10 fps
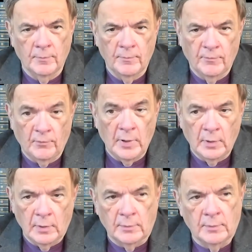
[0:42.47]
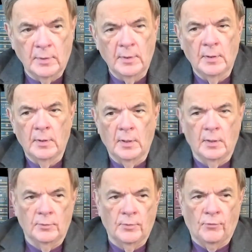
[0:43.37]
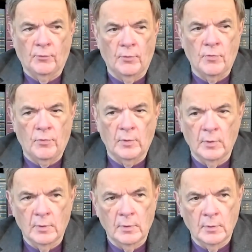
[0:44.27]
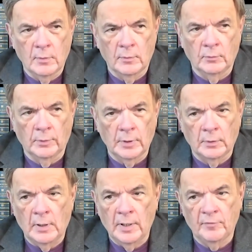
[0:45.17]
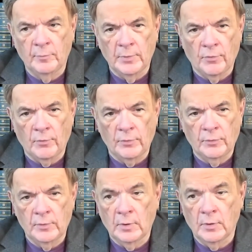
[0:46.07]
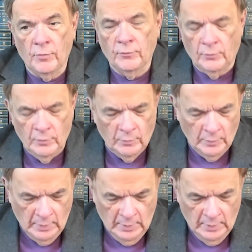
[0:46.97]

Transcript: frank and discouraging look at life, but it's authentic and it's true.